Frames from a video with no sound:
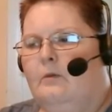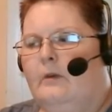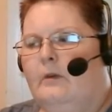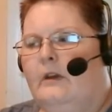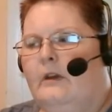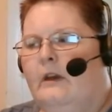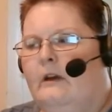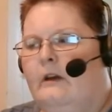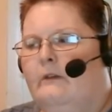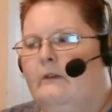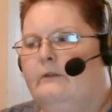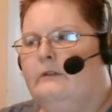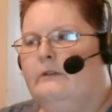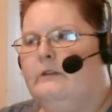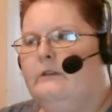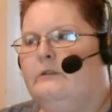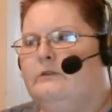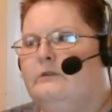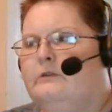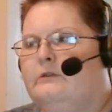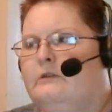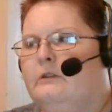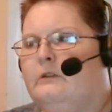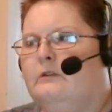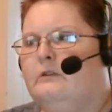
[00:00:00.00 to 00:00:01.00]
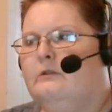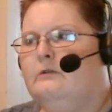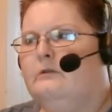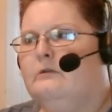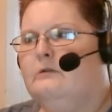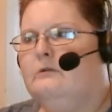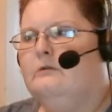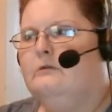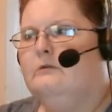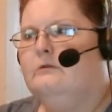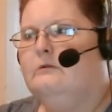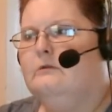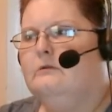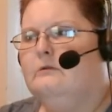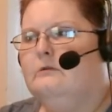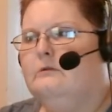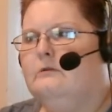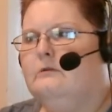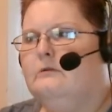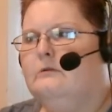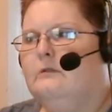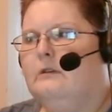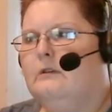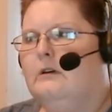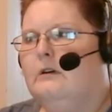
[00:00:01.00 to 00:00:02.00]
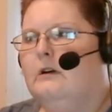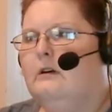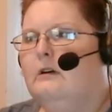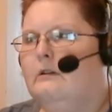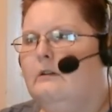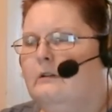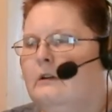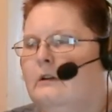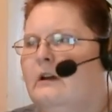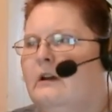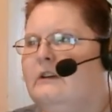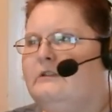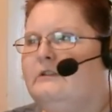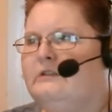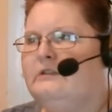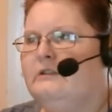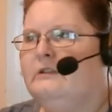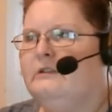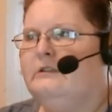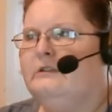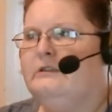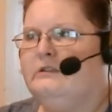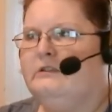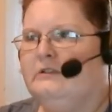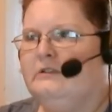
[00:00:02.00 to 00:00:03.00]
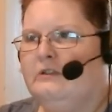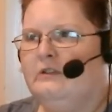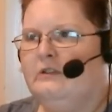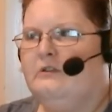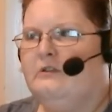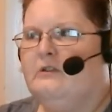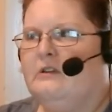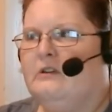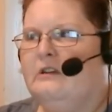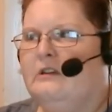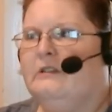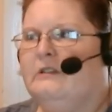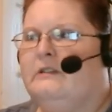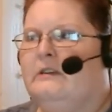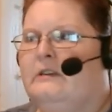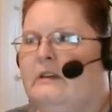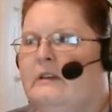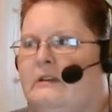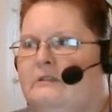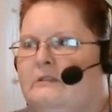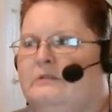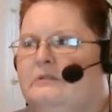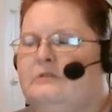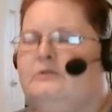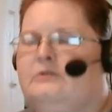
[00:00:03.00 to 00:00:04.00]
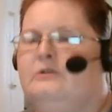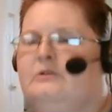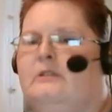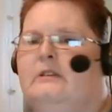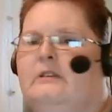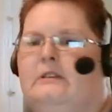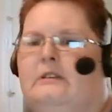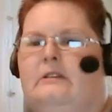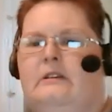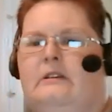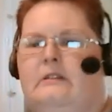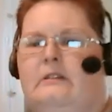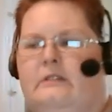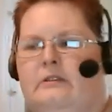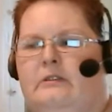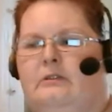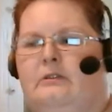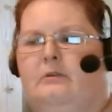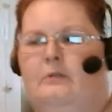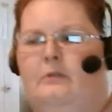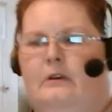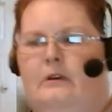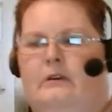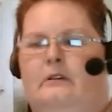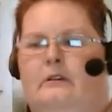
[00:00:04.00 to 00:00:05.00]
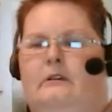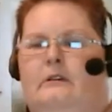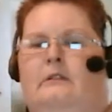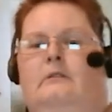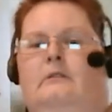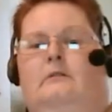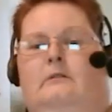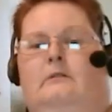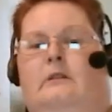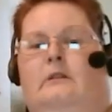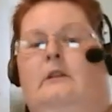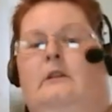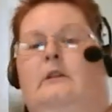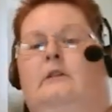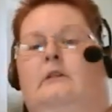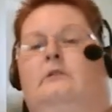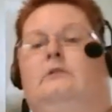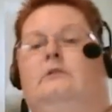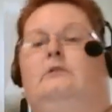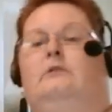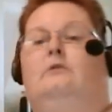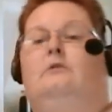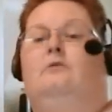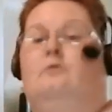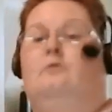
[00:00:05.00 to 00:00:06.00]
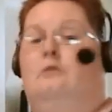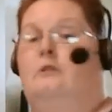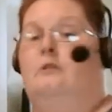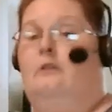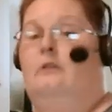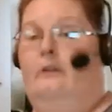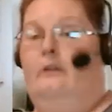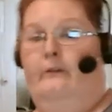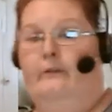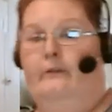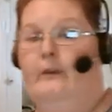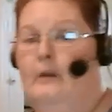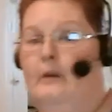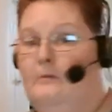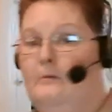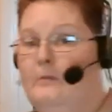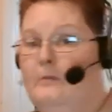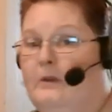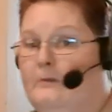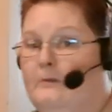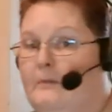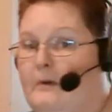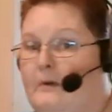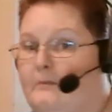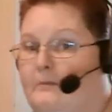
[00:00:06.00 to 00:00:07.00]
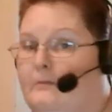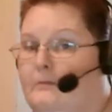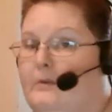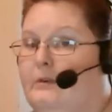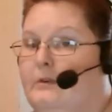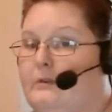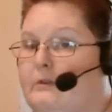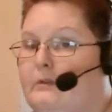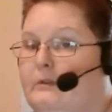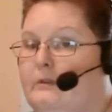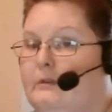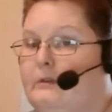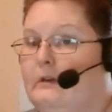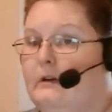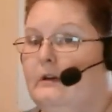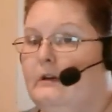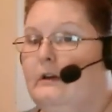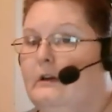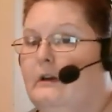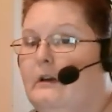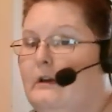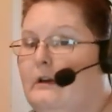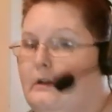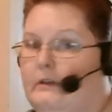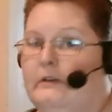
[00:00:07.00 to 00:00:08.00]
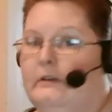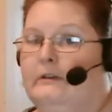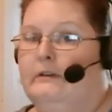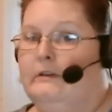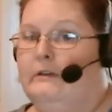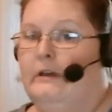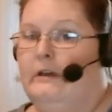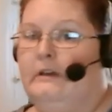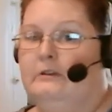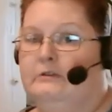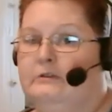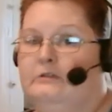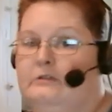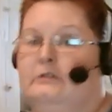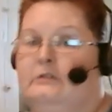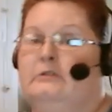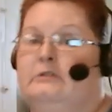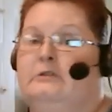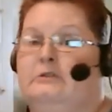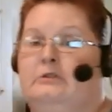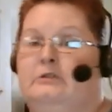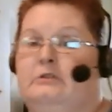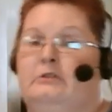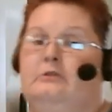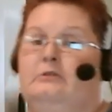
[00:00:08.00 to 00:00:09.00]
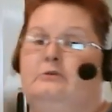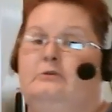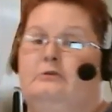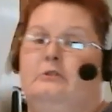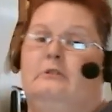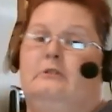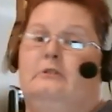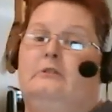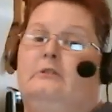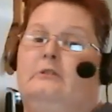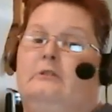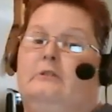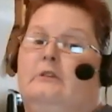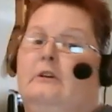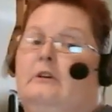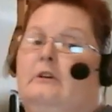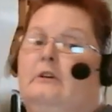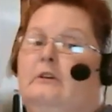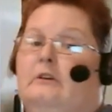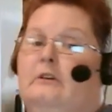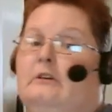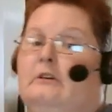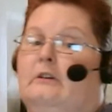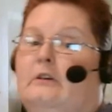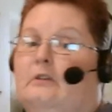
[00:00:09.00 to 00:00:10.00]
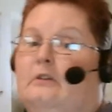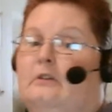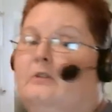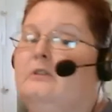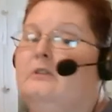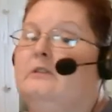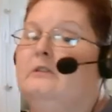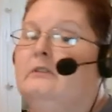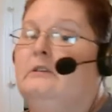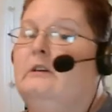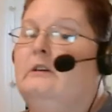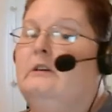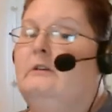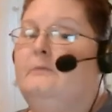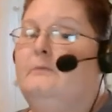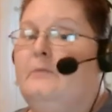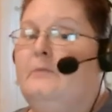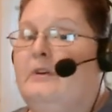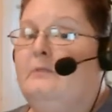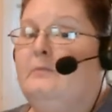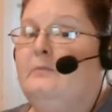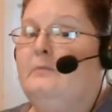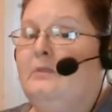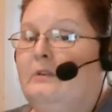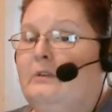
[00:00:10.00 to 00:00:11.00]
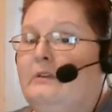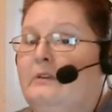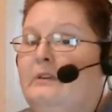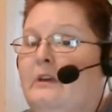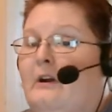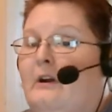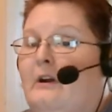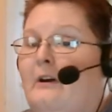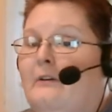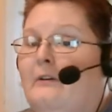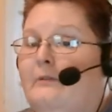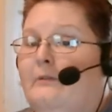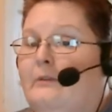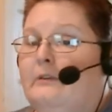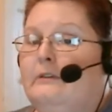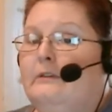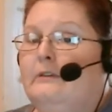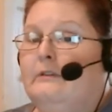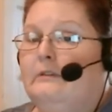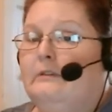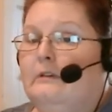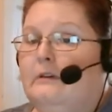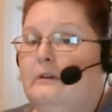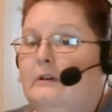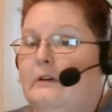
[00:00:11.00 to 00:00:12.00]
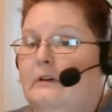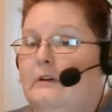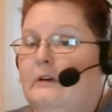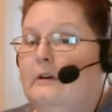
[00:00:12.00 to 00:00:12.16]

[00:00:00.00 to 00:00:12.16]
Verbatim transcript: We have to show not just sternness and strictness to our kids or our family members. This ain't just children. You know, it said people in the office.